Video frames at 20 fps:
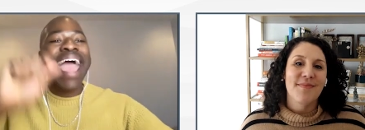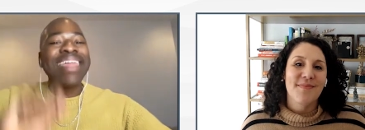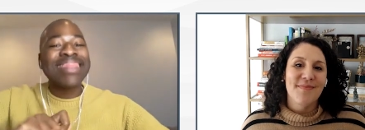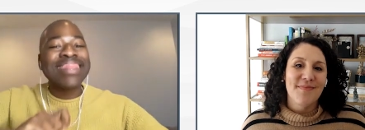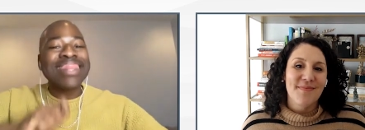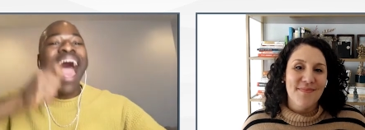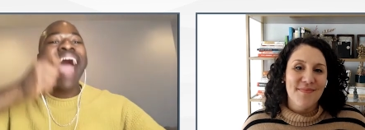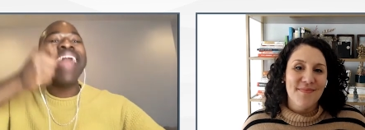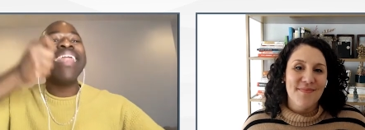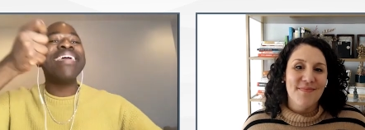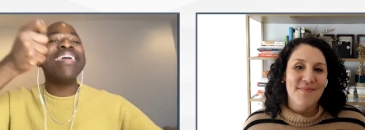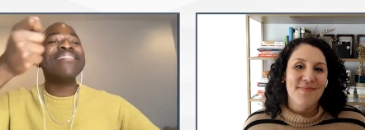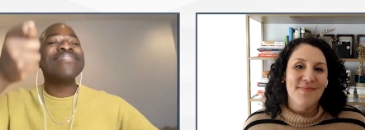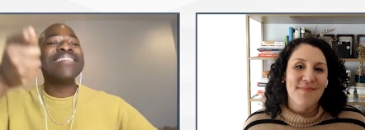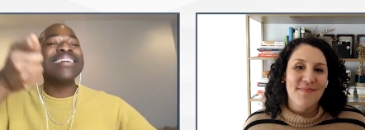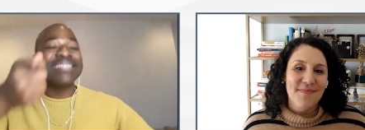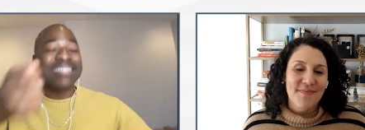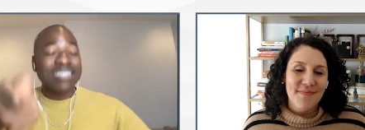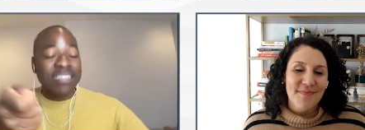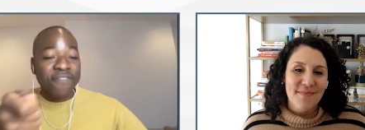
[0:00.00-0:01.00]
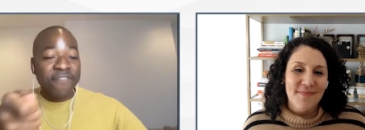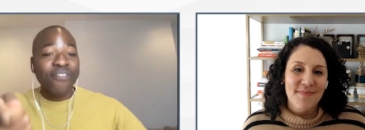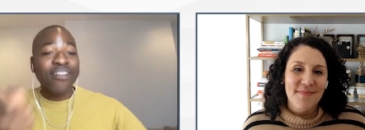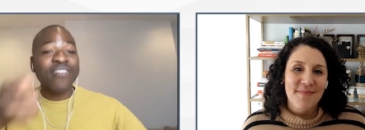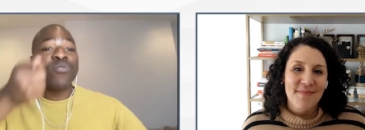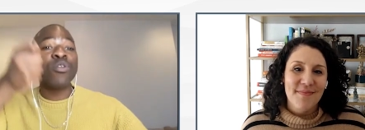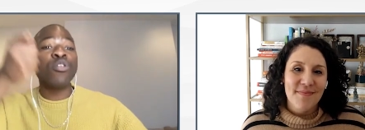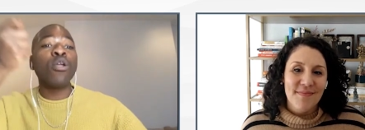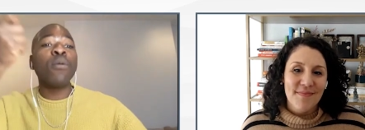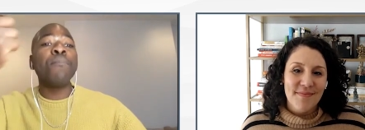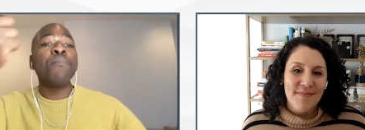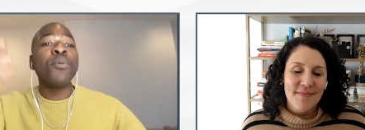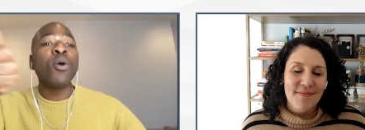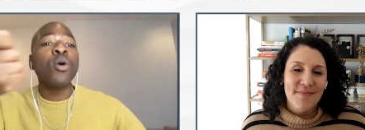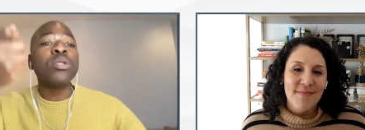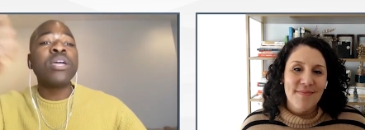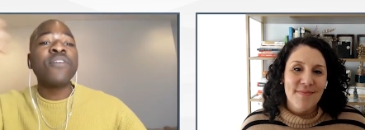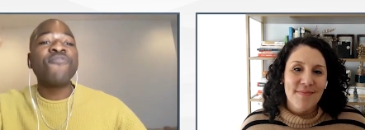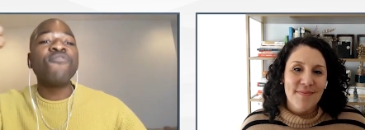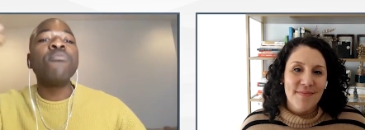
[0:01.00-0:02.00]
Speaker 1: And that is mm. the difference when you're
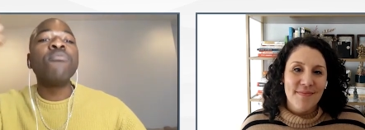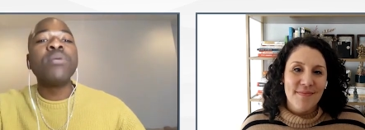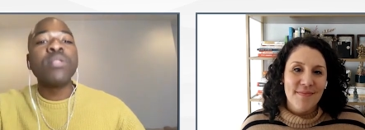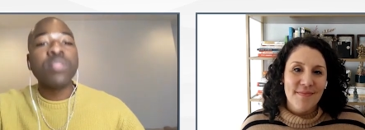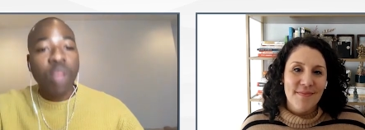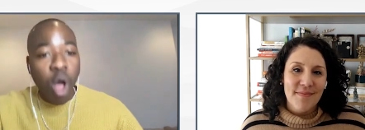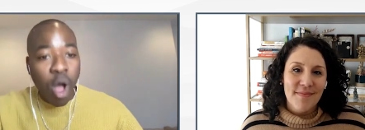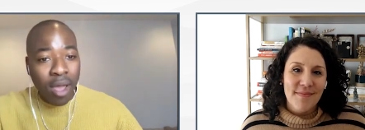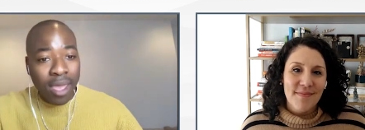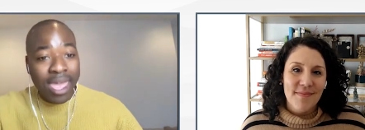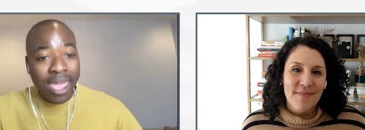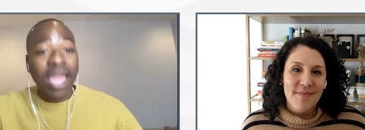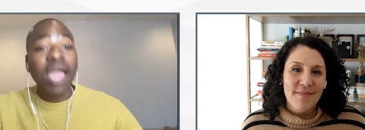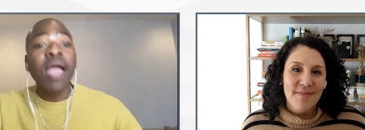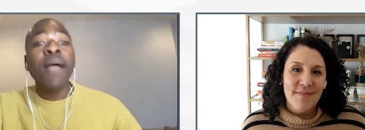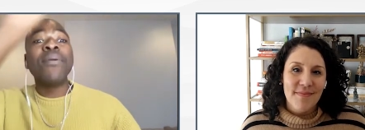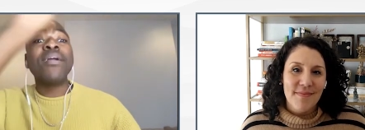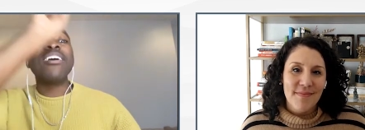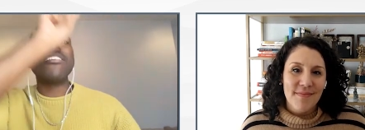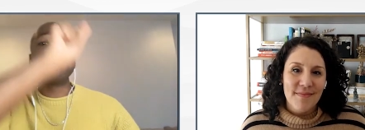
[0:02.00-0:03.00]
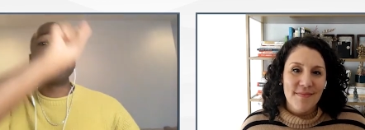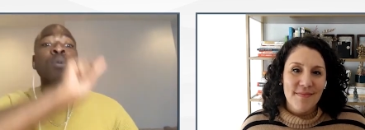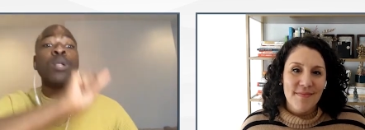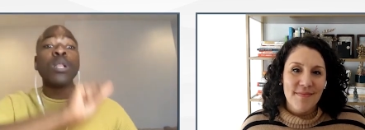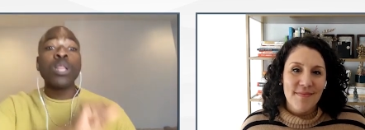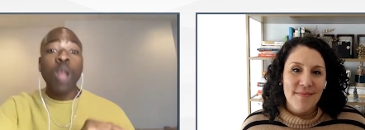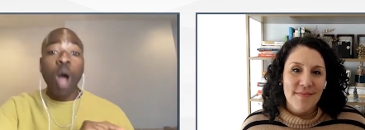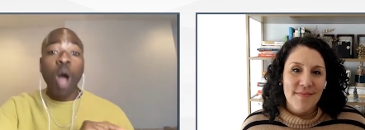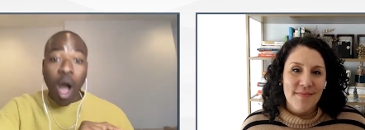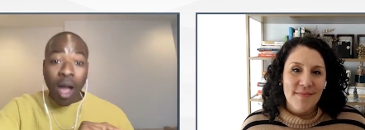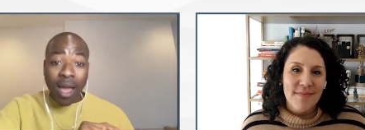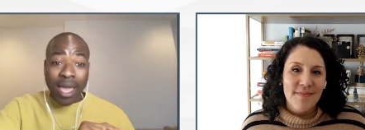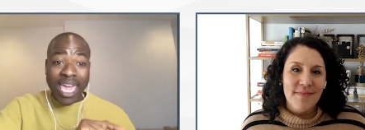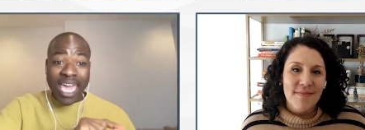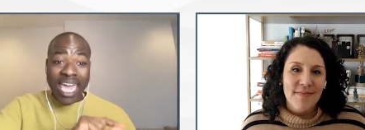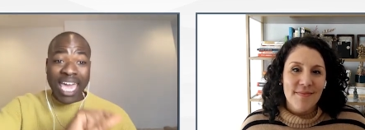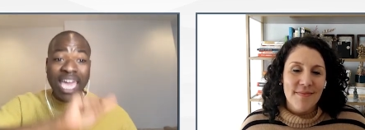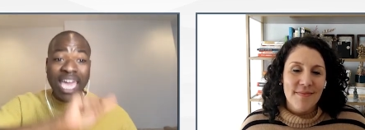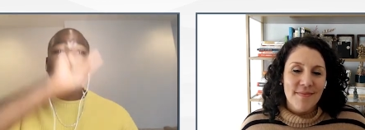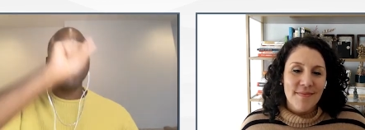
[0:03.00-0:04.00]
building for belonging because
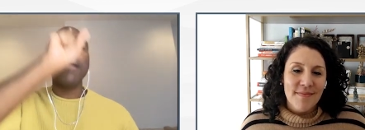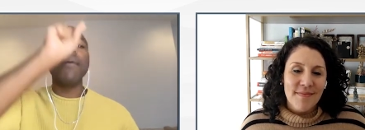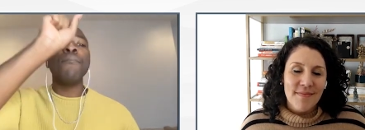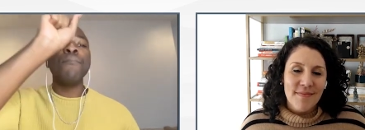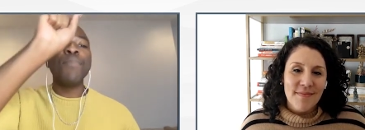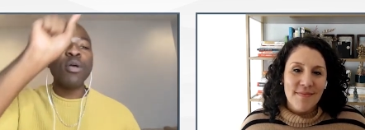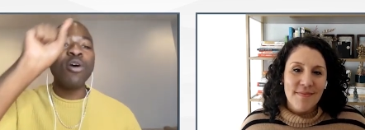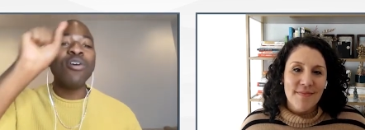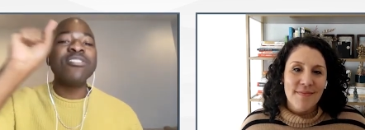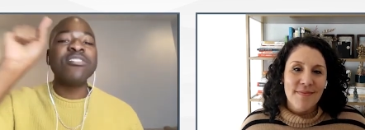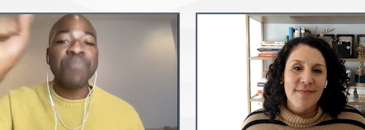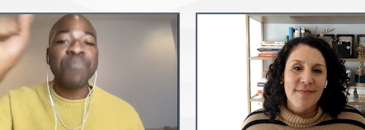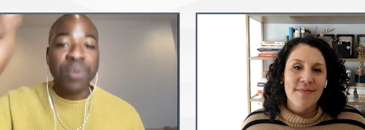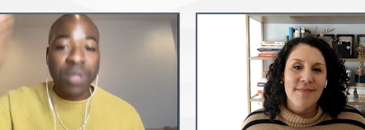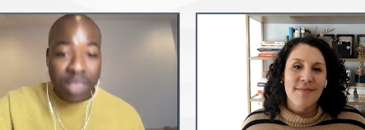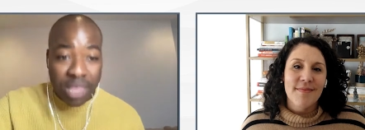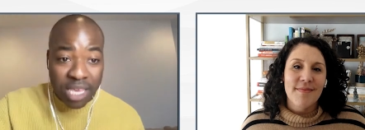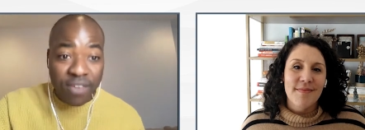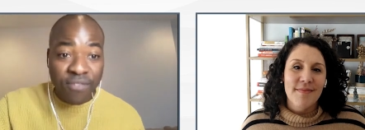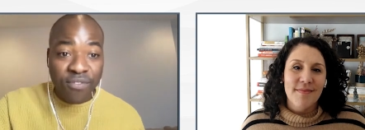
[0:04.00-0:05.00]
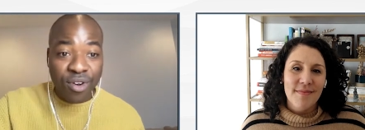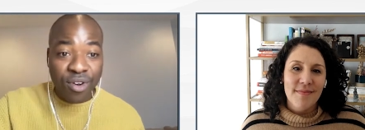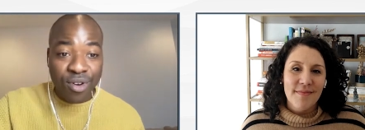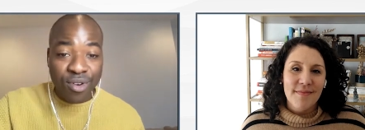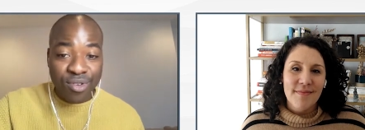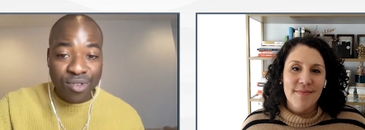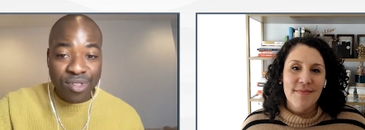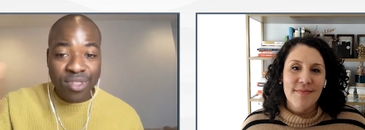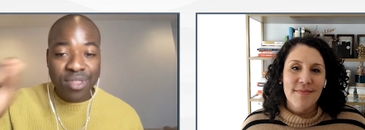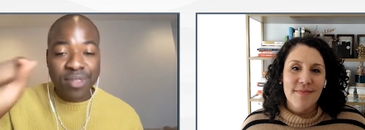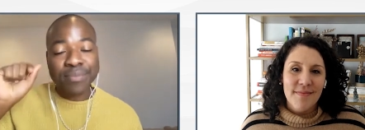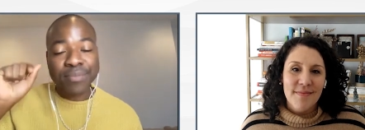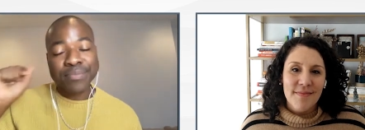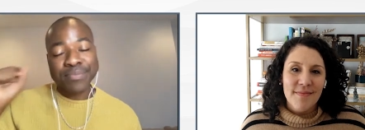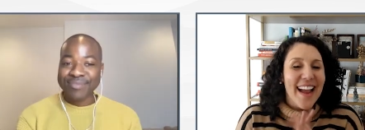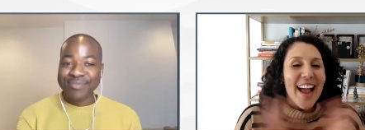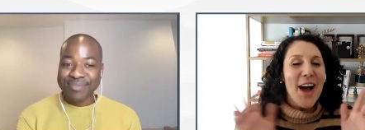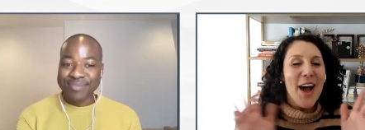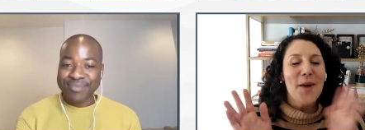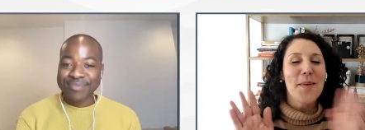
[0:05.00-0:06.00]
belonging builds believers.
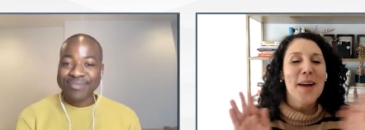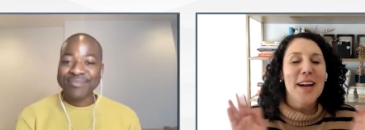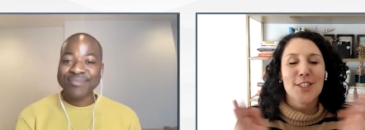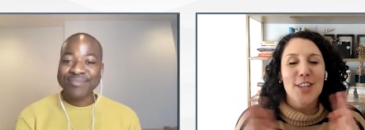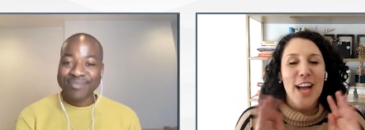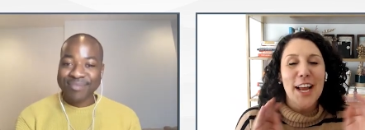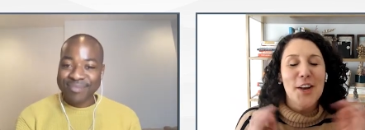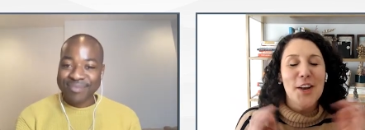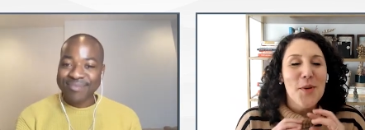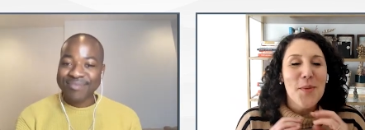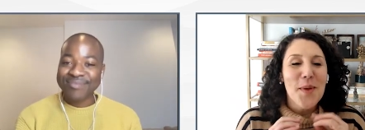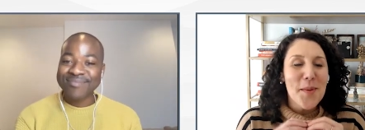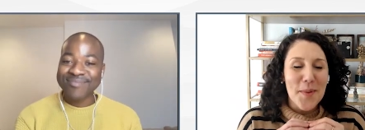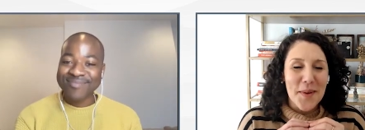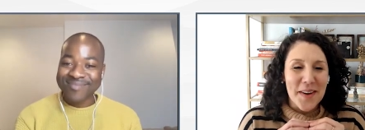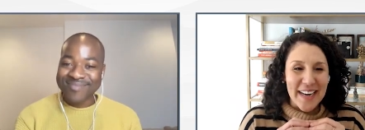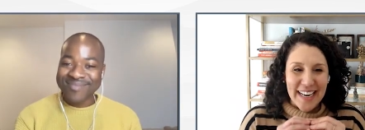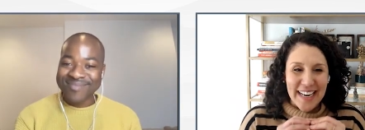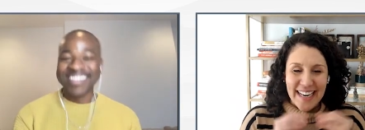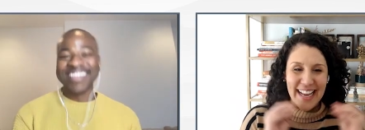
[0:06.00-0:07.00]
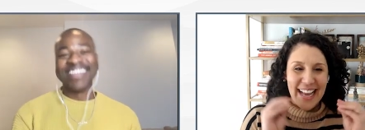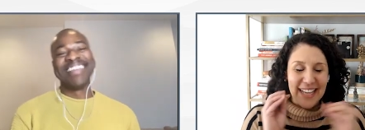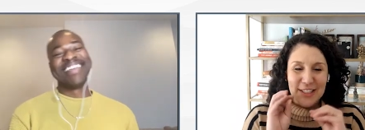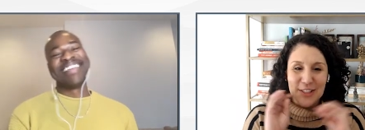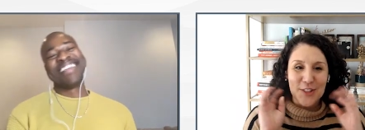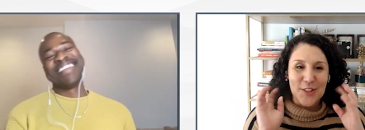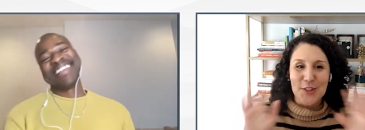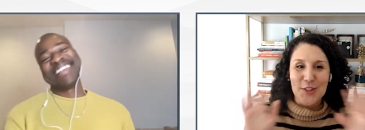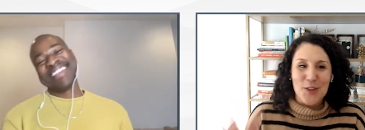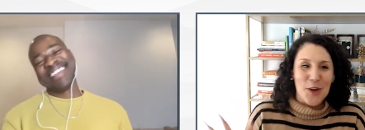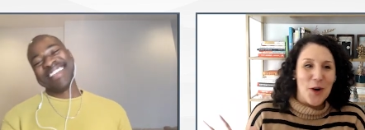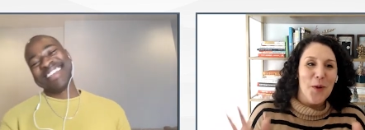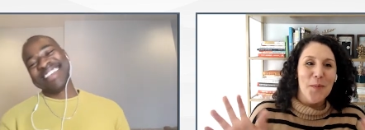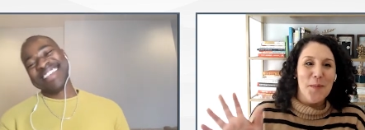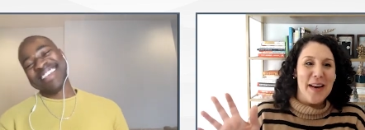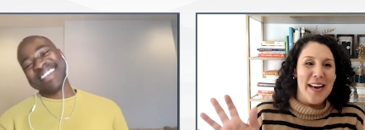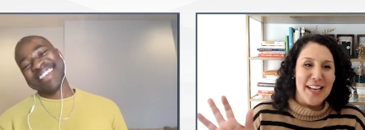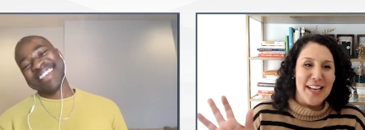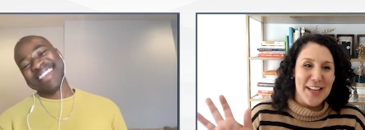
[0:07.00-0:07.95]
Speaker 2: Oh my gosh, I knew we were going to get so many